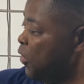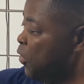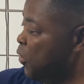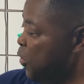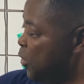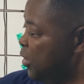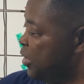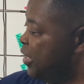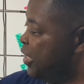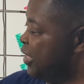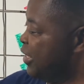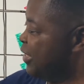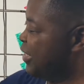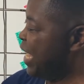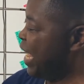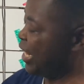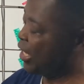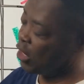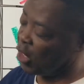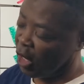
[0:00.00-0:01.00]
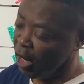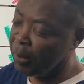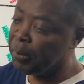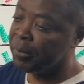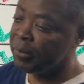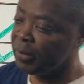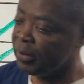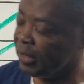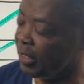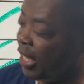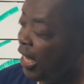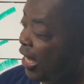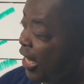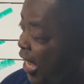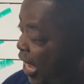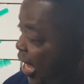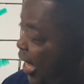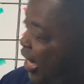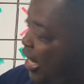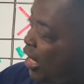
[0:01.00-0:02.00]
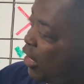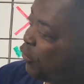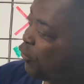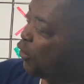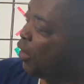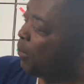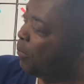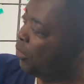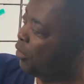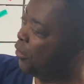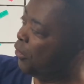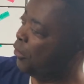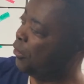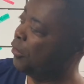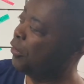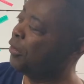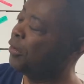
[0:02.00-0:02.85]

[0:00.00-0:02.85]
nurses.com, again, it's from the